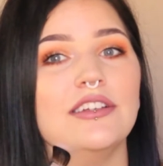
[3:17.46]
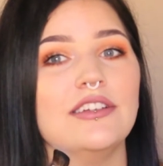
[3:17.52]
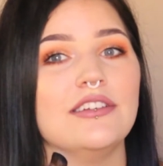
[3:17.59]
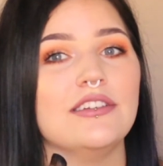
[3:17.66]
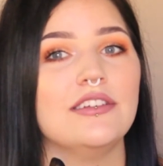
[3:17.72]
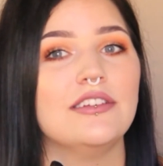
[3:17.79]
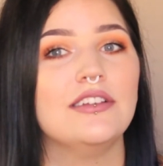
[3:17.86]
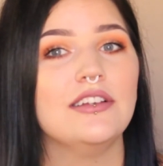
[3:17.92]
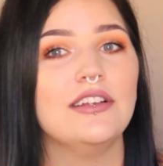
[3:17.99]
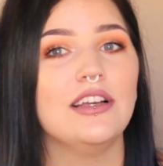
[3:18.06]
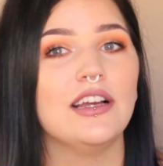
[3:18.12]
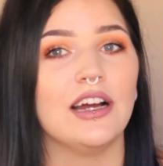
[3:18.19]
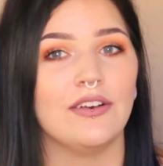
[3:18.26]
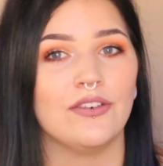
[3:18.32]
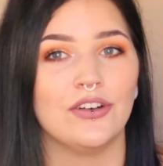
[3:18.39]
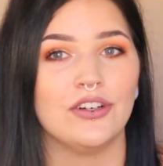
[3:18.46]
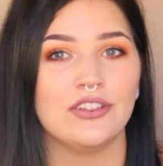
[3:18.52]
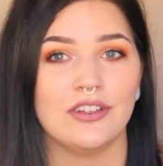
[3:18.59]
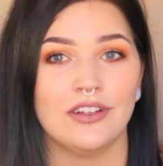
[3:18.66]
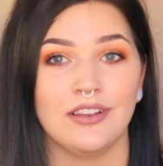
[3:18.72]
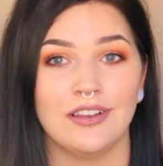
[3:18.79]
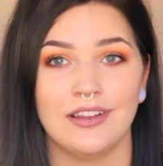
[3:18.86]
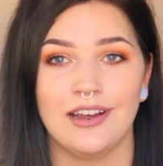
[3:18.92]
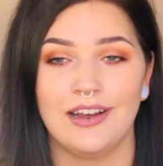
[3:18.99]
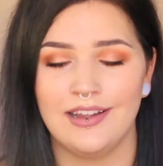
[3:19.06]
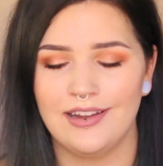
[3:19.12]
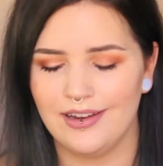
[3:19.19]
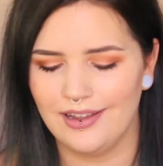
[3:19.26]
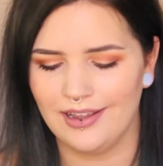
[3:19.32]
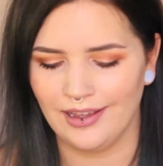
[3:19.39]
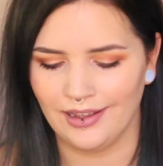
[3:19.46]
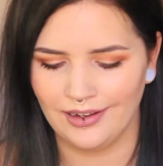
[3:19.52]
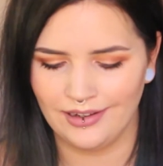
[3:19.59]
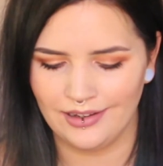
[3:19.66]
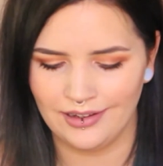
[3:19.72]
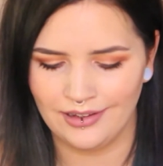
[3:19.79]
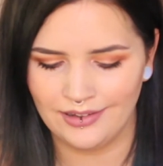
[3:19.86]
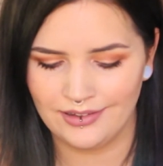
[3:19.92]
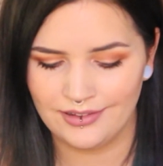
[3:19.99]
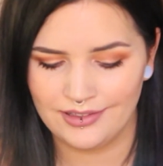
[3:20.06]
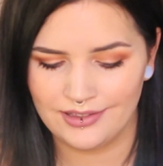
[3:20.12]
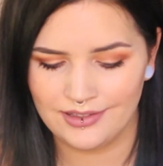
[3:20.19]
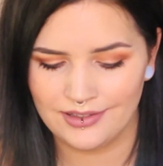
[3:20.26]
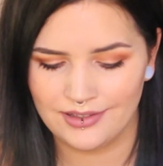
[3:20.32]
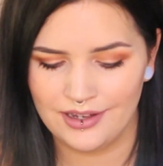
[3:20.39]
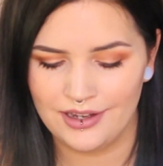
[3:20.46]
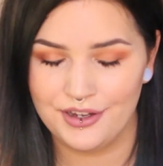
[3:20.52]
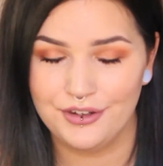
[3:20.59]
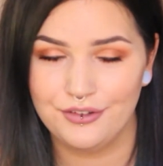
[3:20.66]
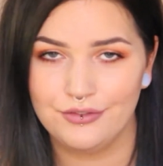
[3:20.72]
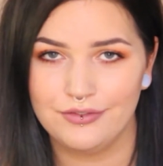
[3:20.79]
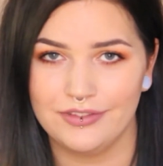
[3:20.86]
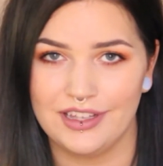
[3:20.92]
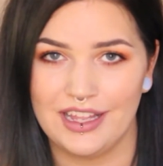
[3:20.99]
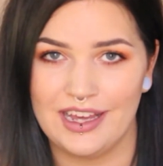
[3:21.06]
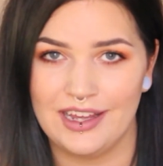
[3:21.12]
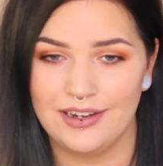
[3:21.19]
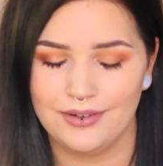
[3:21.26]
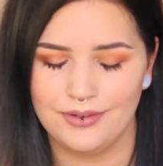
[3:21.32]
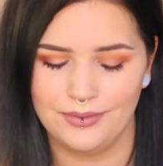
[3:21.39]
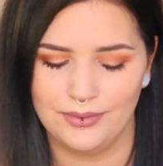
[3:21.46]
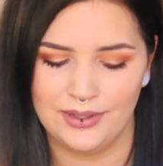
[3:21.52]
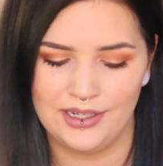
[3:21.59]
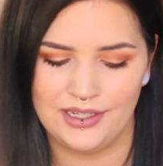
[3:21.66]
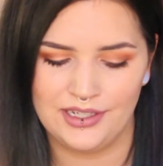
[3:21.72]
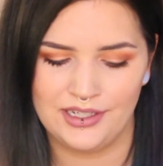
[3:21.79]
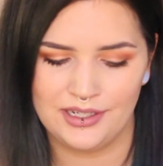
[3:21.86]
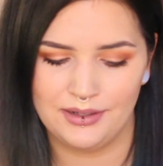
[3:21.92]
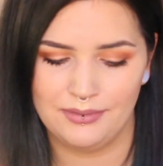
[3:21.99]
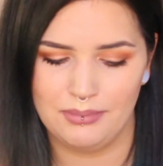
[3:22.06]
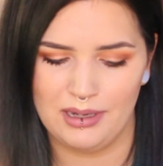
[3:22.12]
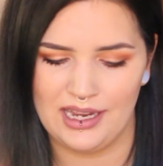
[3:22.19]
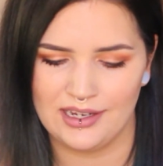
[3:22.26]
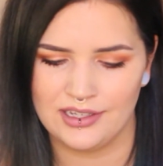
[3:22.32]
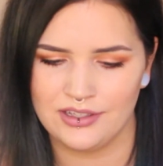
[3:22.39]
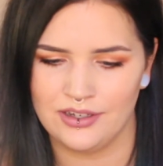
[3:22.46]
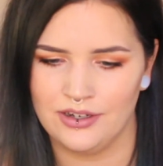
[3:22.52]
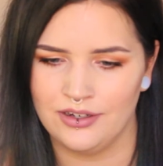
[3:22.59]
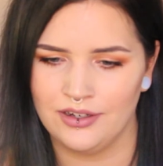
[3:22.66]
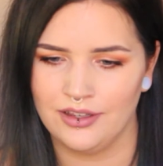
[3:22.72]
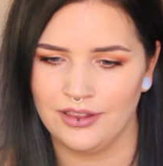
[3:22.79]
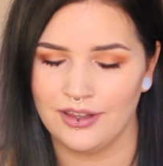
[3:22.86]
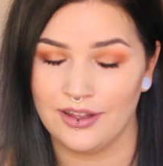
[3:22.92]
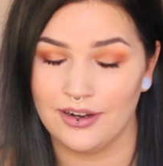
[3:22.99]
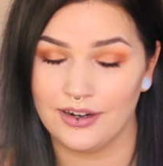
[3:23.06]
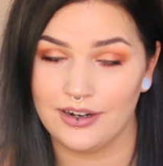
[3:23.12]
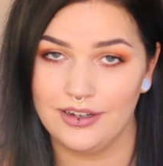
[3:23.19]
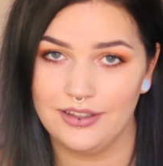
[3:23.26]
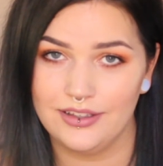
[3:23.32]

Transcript: it covers a lot and it's flat which packs on a lot of